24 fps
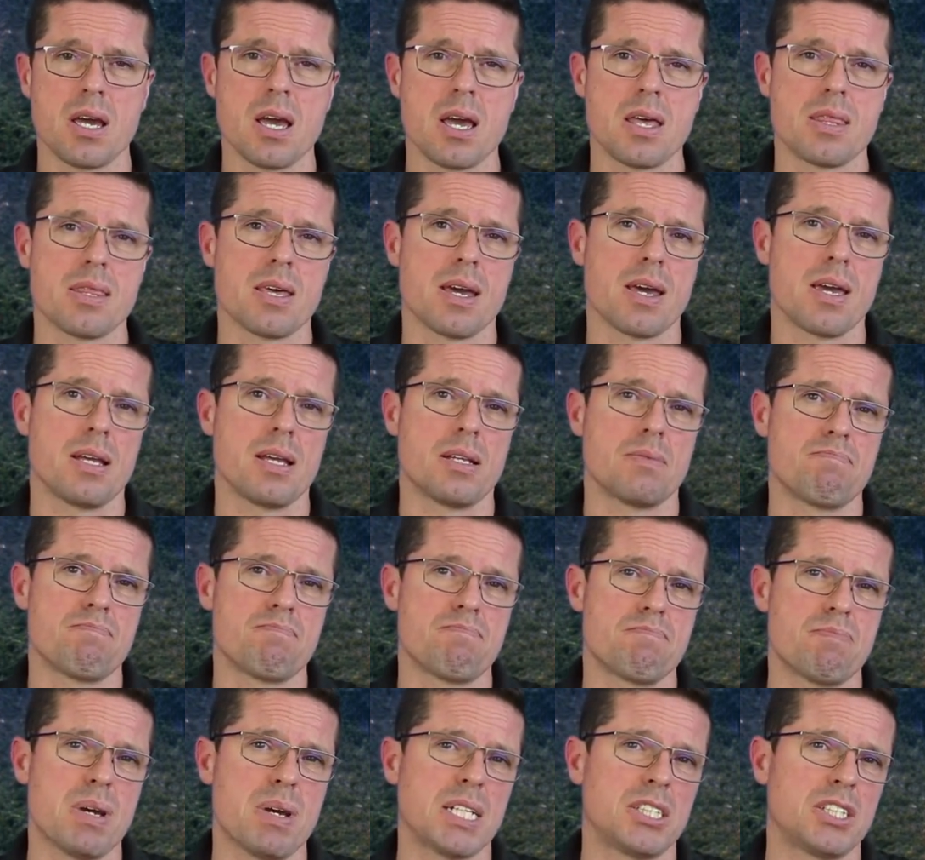and they
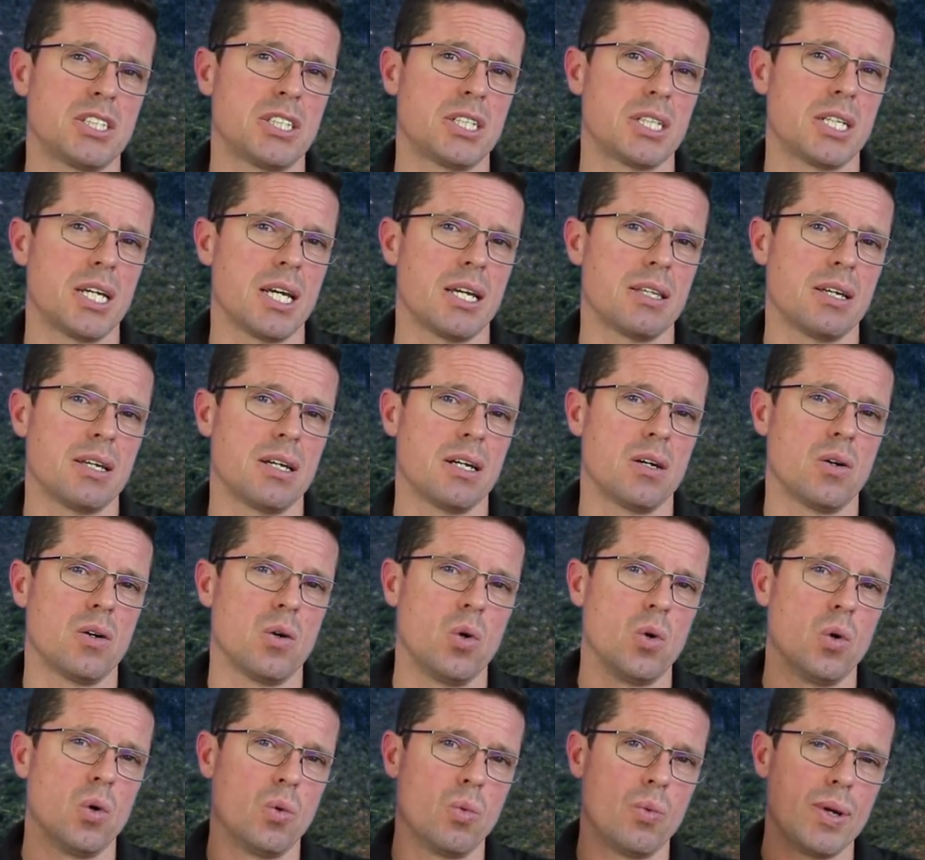bash together,
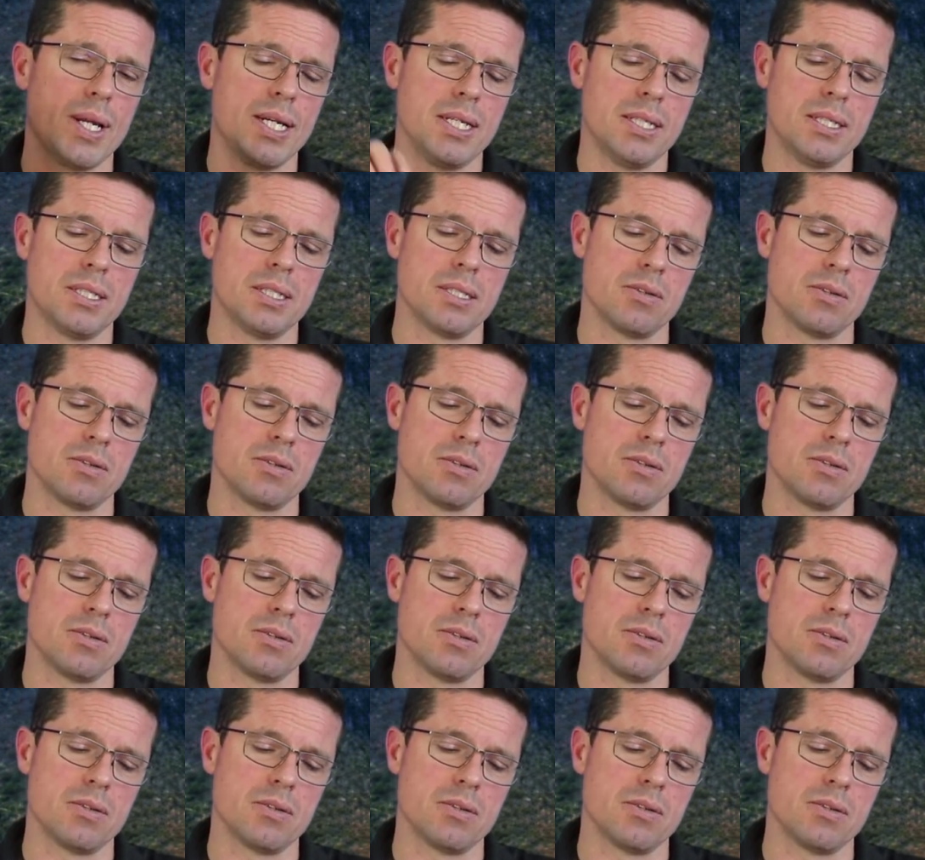or wind